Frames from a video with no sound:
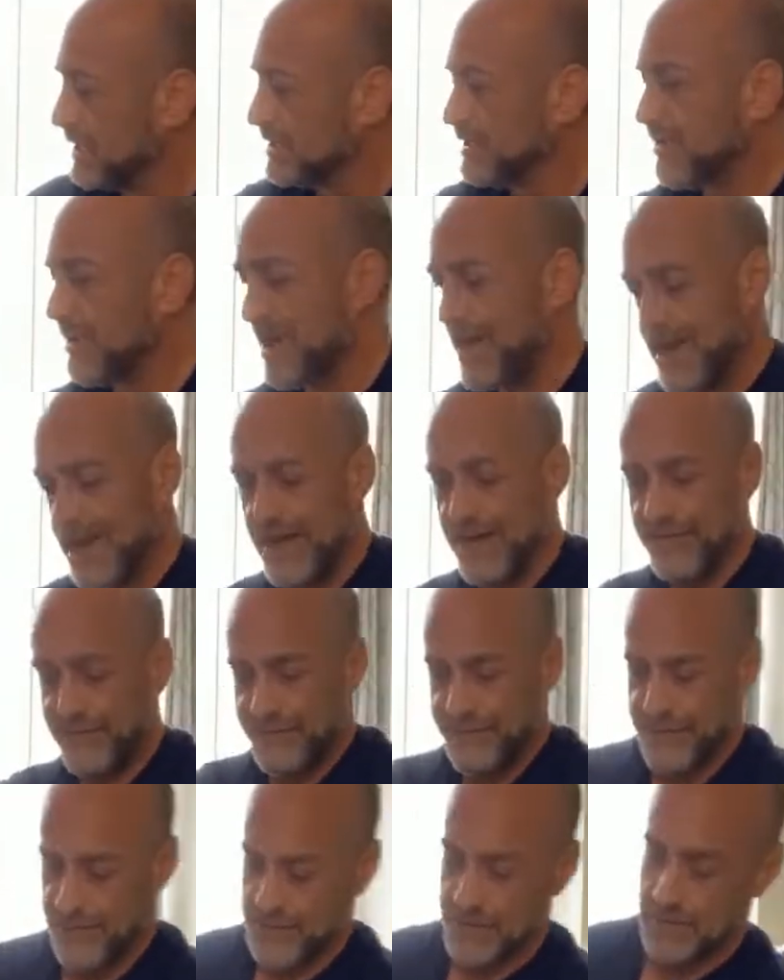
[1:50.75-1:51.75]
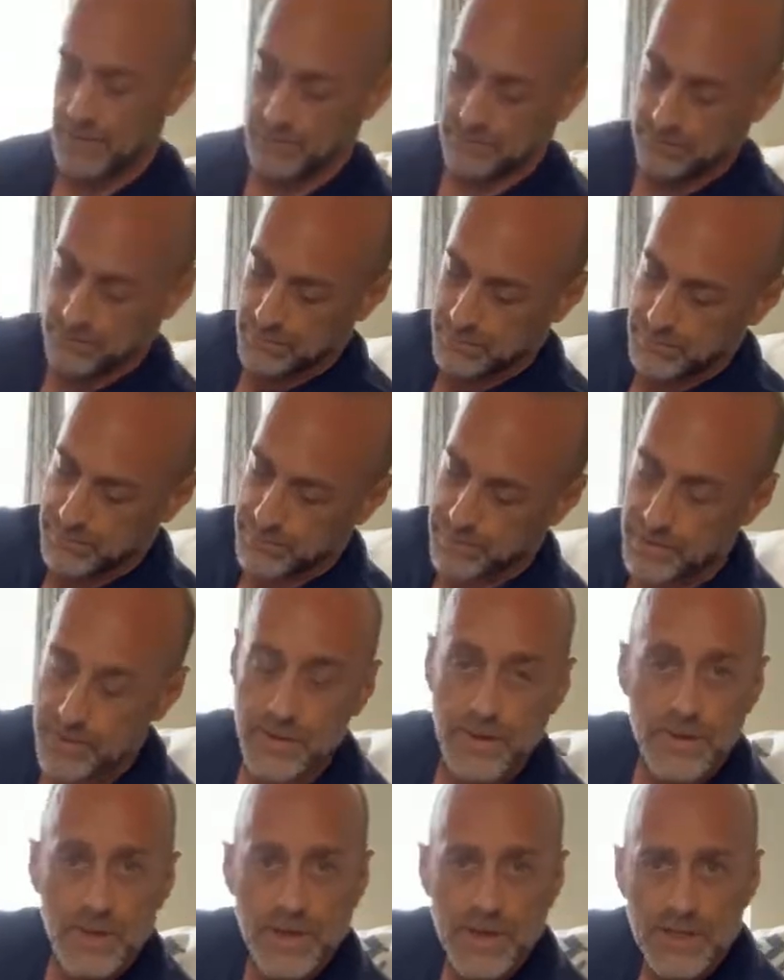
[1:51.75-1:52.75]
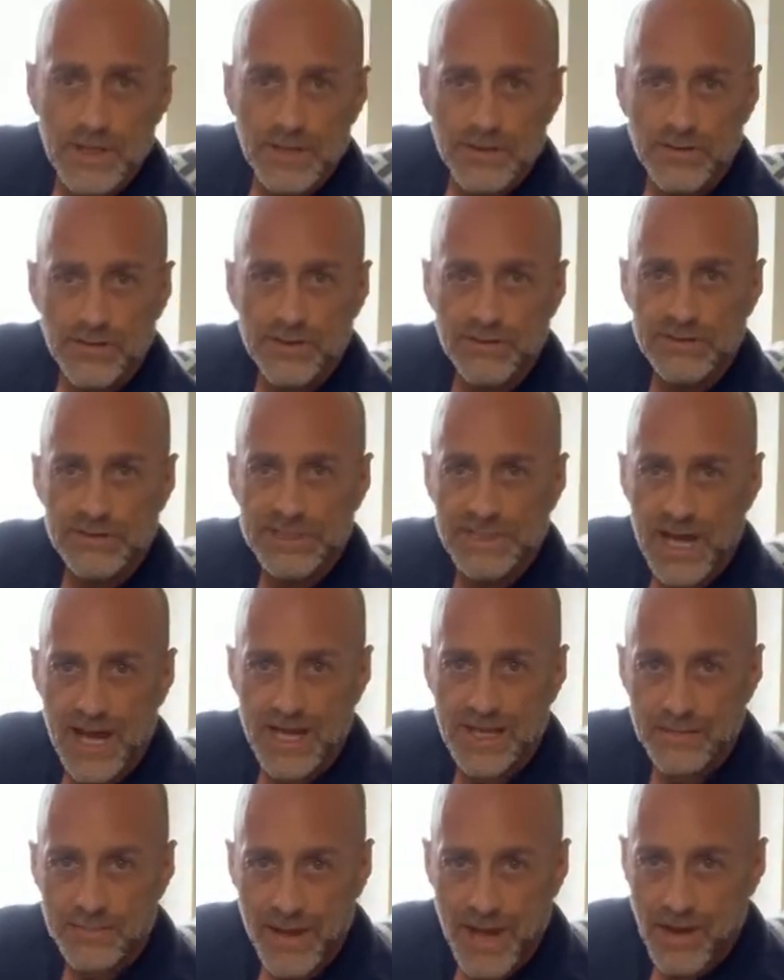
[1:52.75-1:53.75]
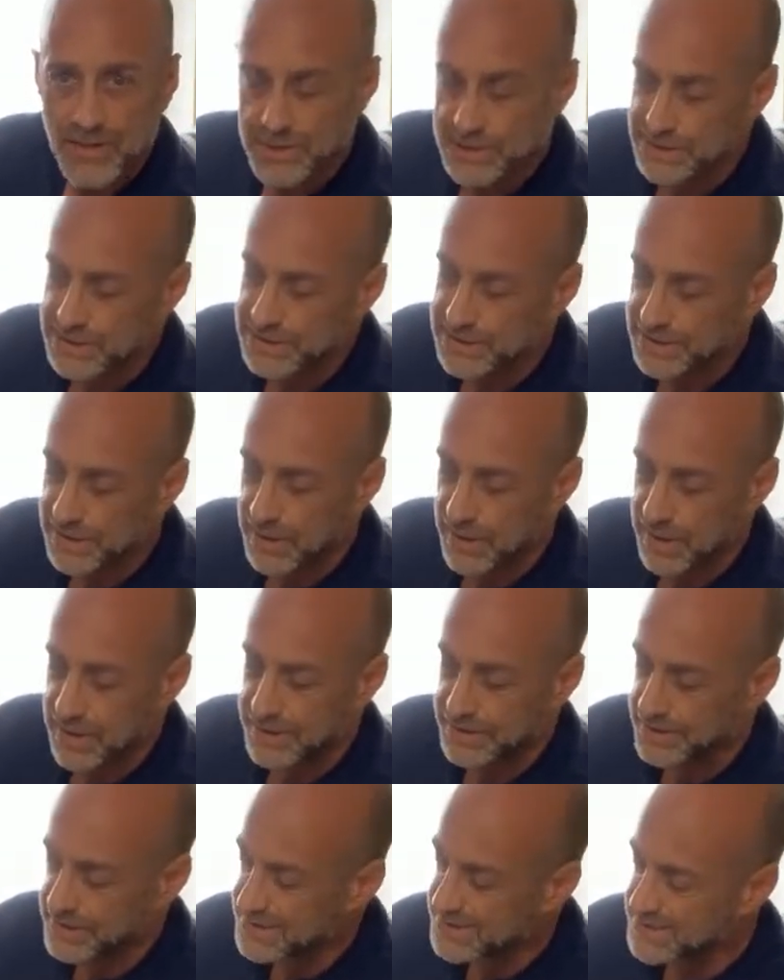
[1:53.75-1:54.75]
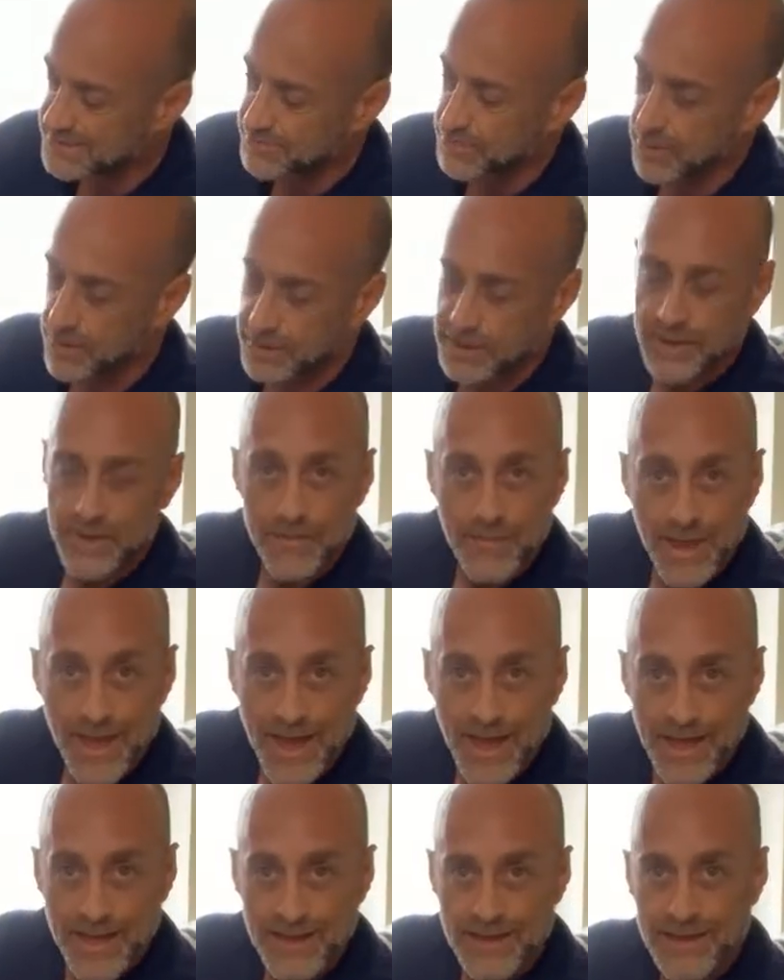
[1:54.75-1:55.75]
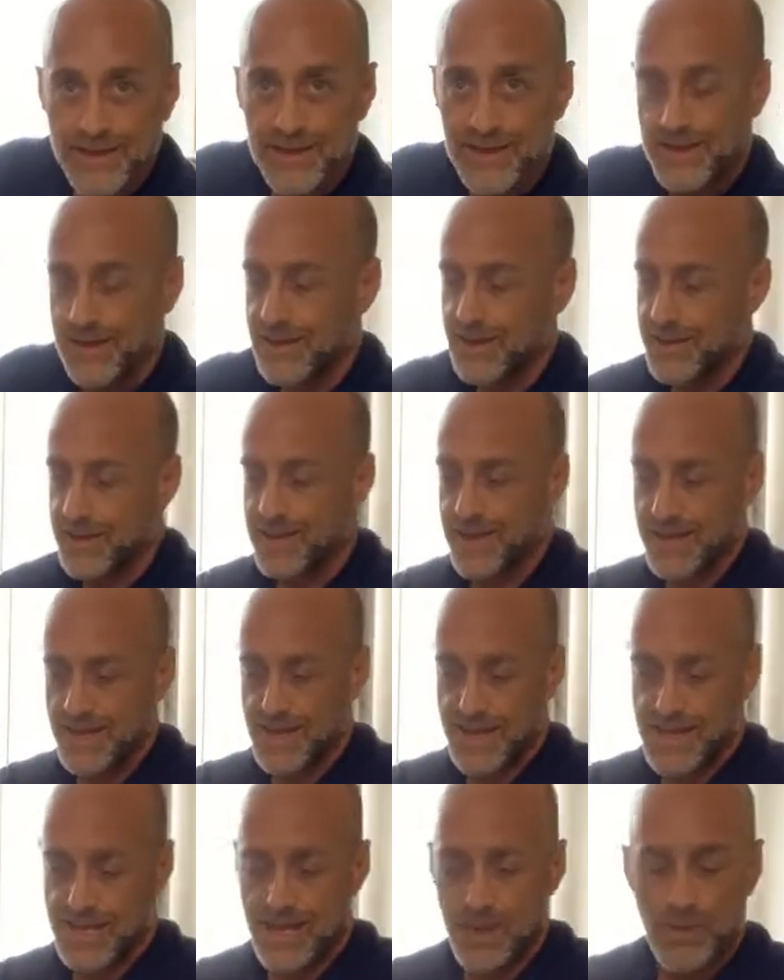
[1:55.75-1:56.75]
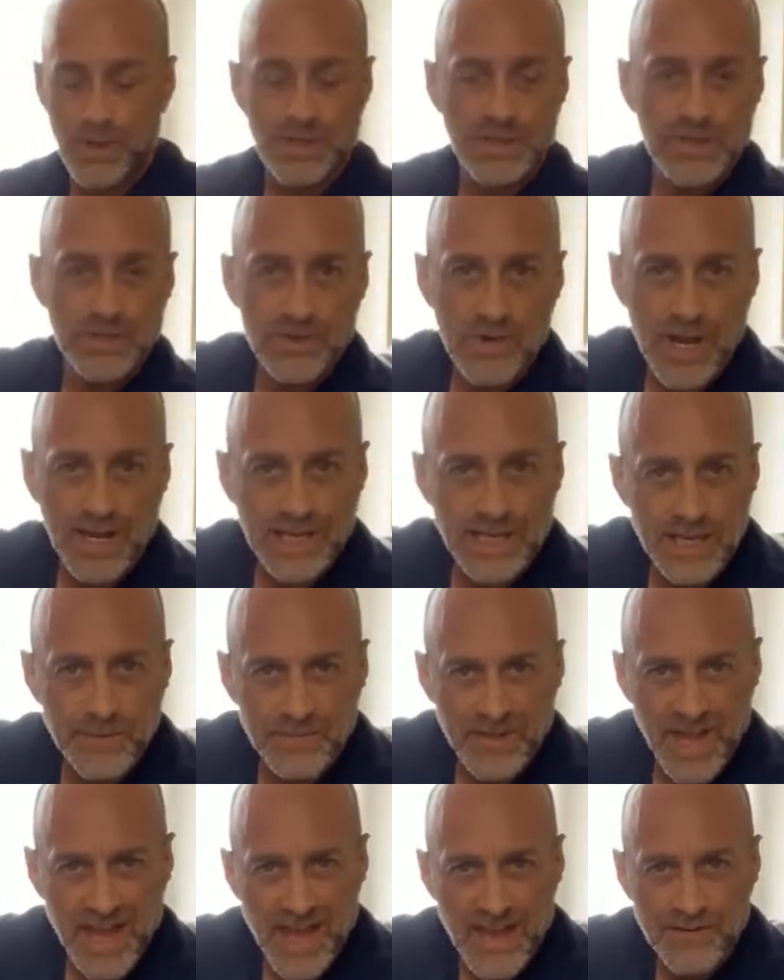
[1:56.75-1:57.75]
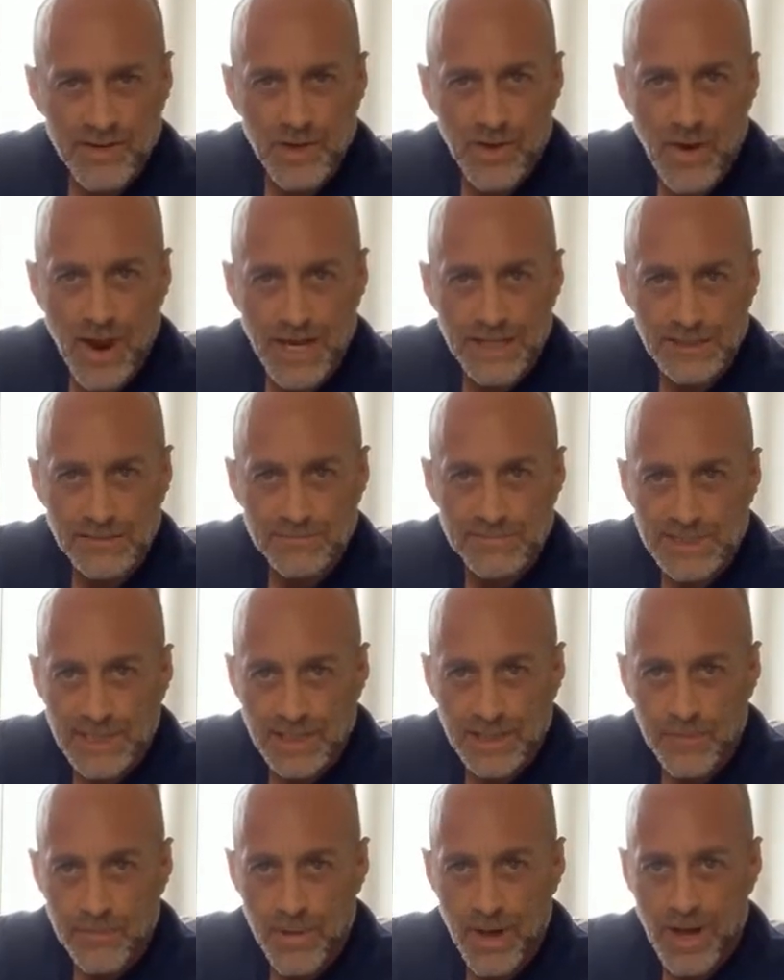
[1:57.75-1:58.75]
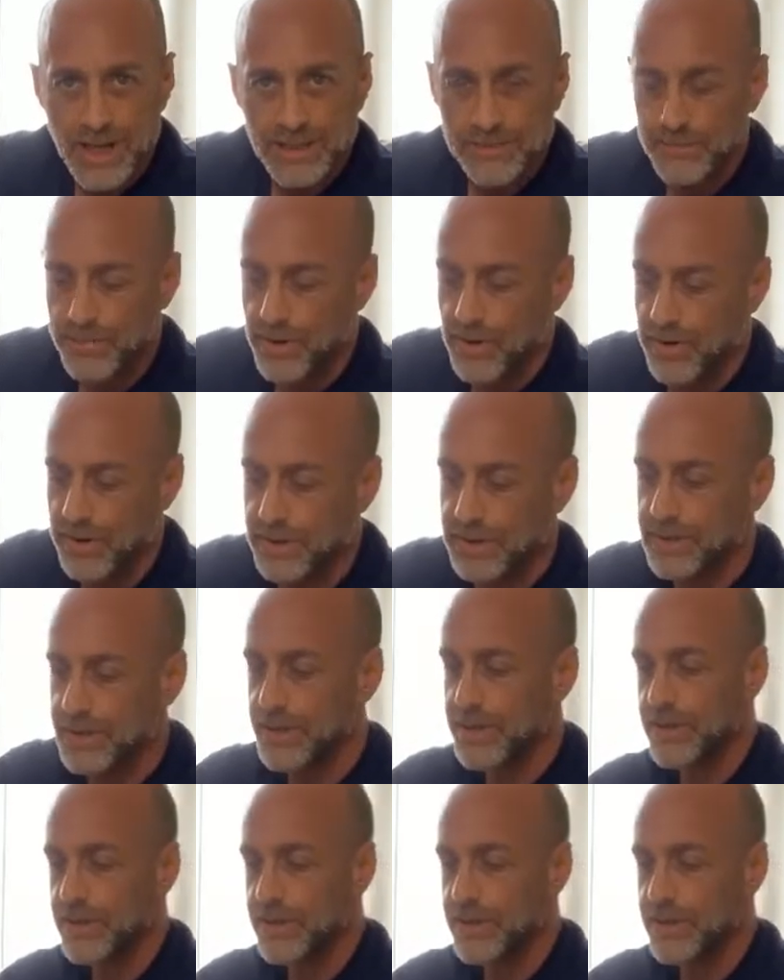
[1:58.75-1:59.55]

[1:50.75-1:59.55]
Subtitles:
So I have two side pouches on this part of the bag, and I wanted to try and keep the heavier items on the bottom part.